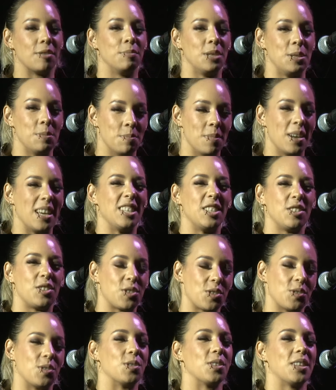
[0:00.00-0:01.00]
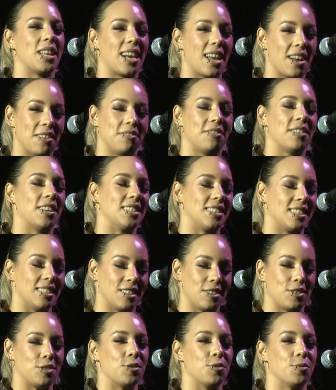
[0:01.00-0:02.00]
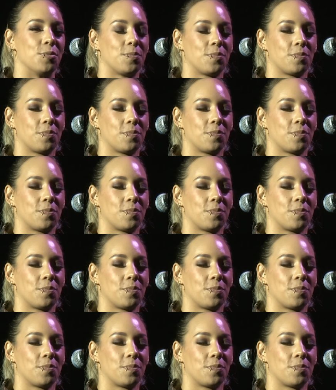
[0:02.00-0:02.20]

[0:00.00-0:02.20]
me made sure that I felt it too.